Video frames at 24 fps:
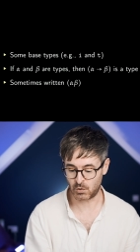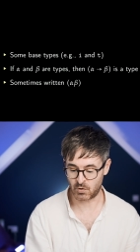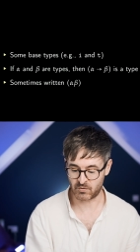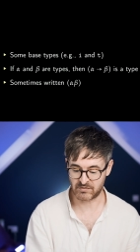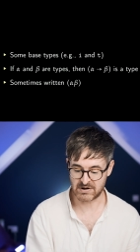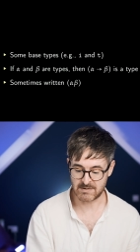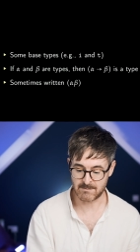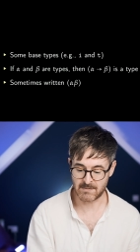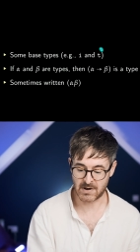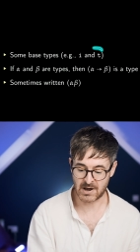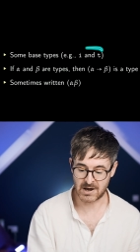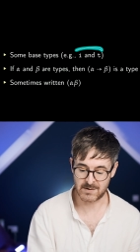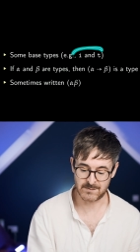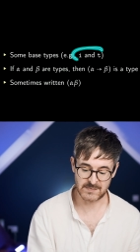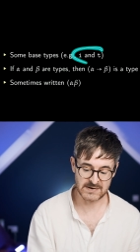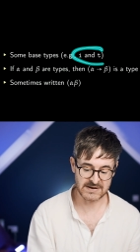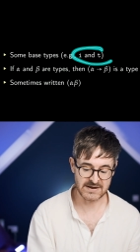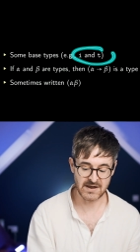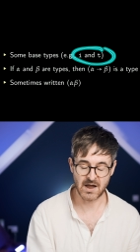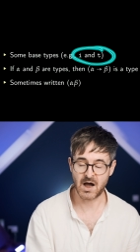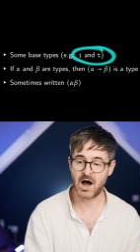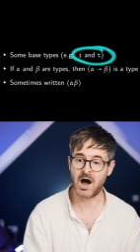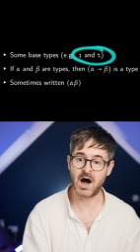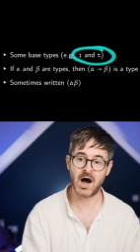or it might
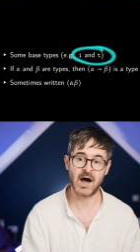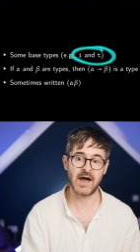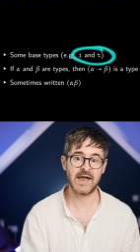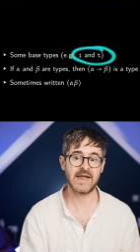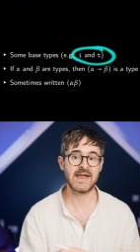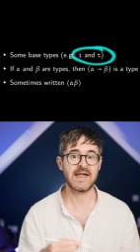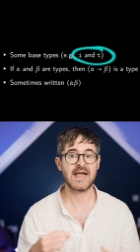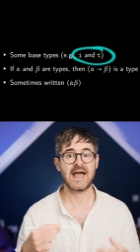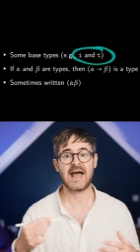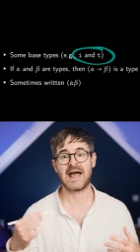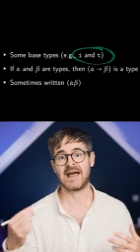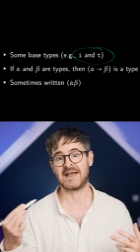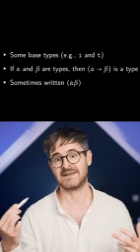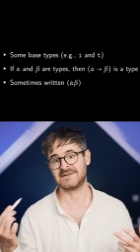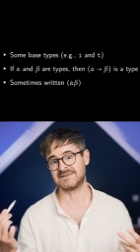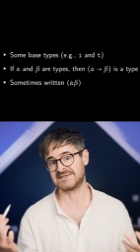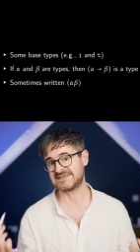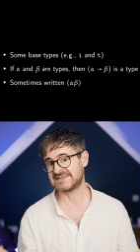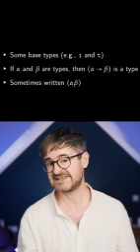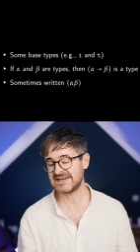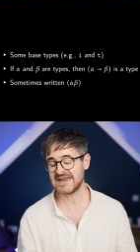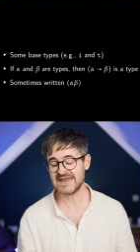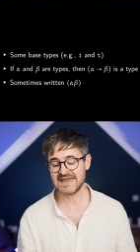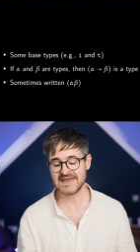be i
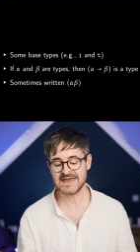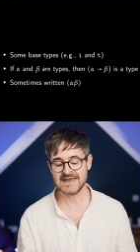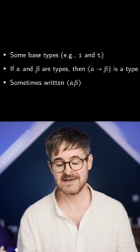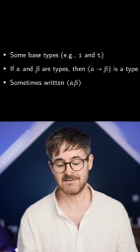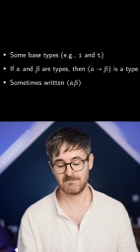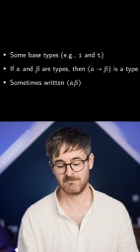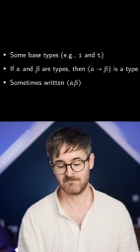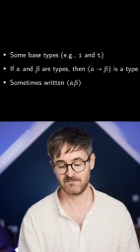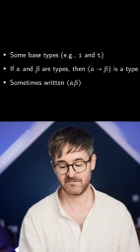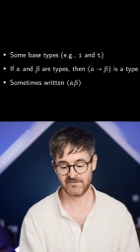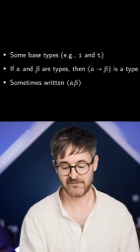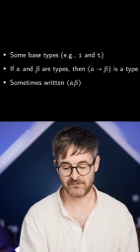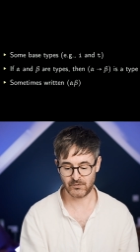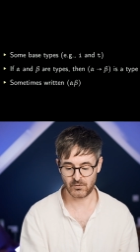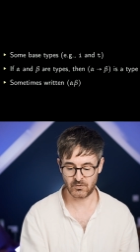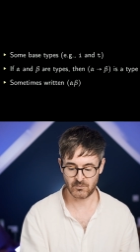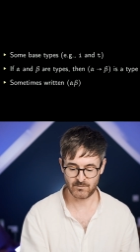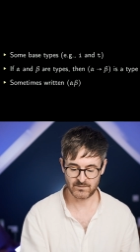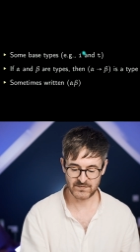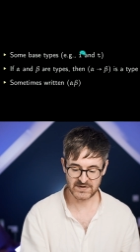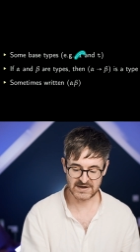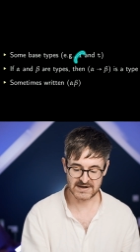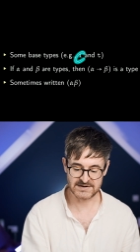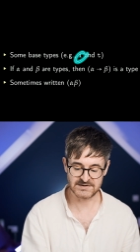and t
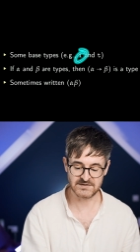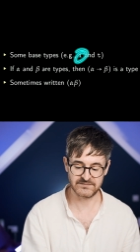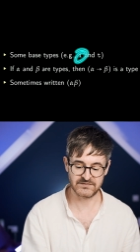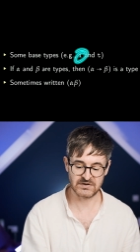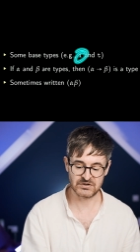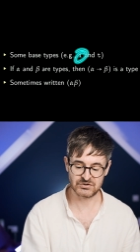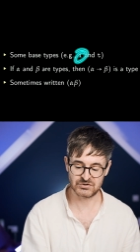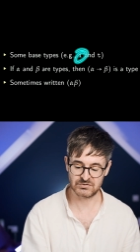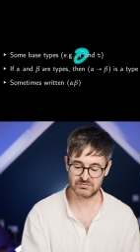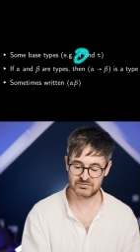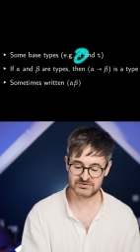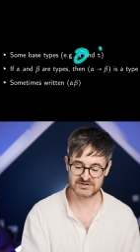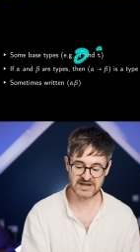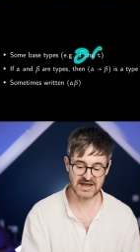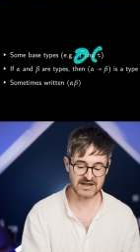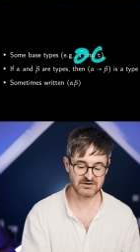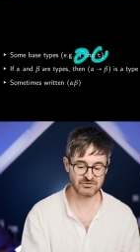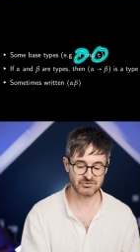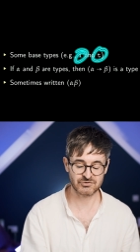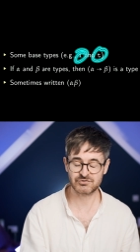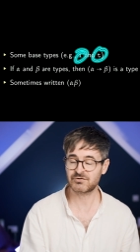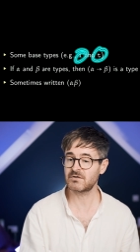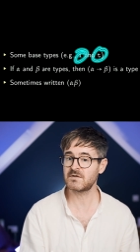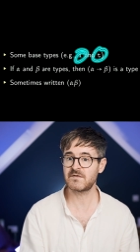for individuals
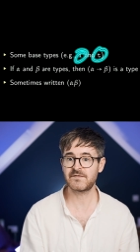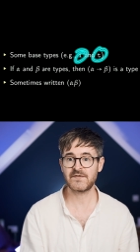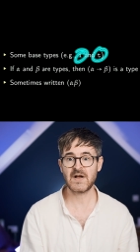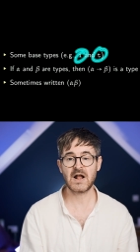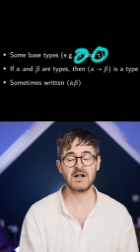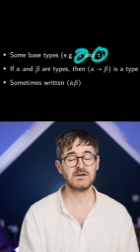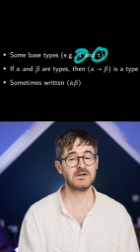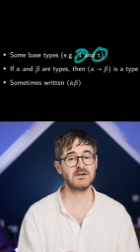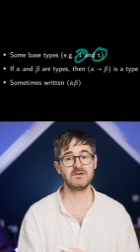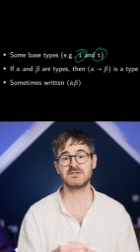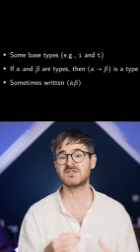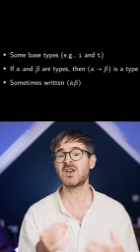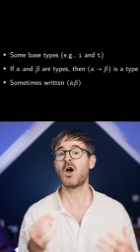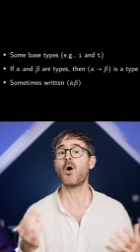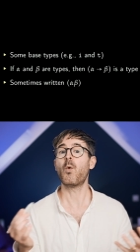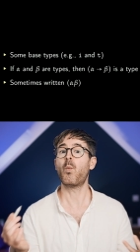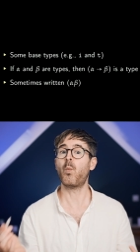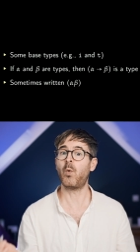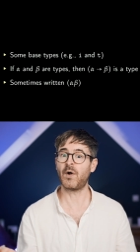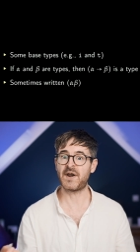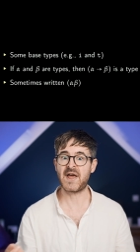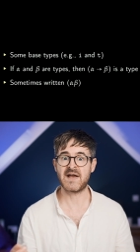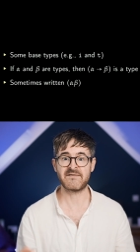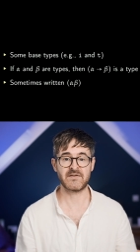and truth values,
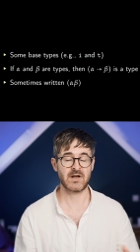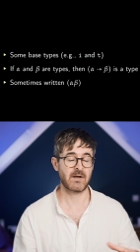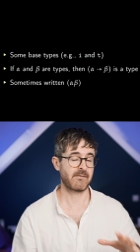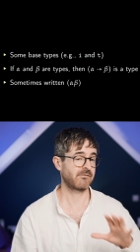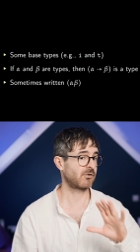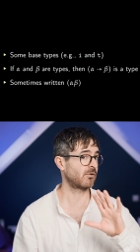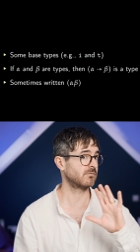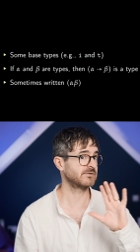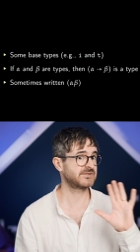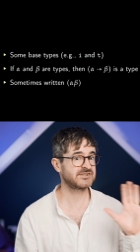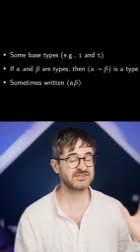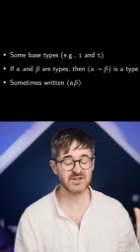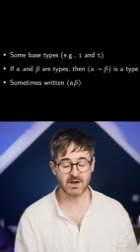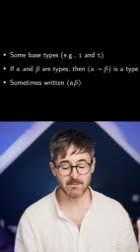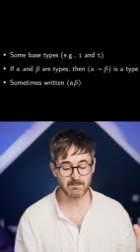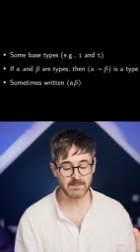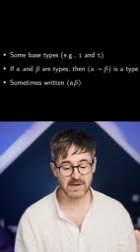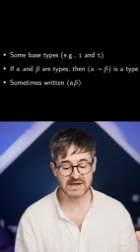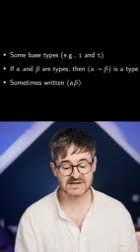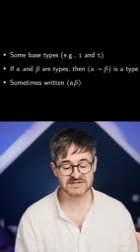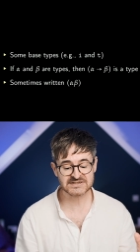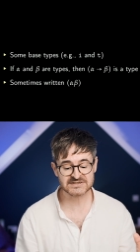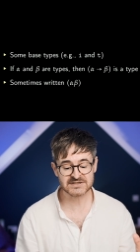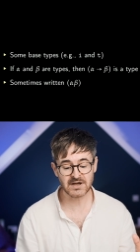whatever. got some
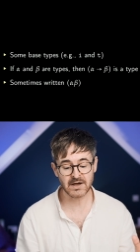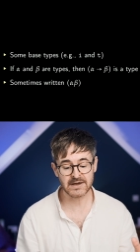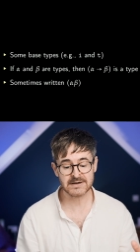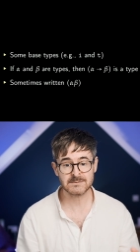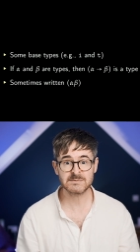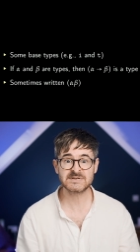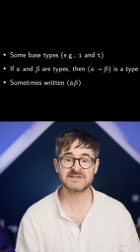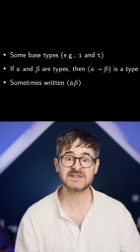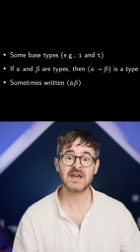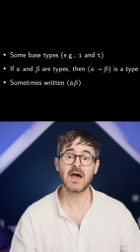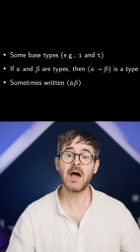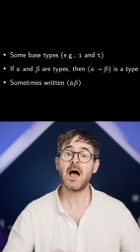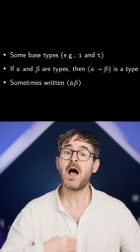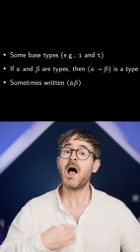base types,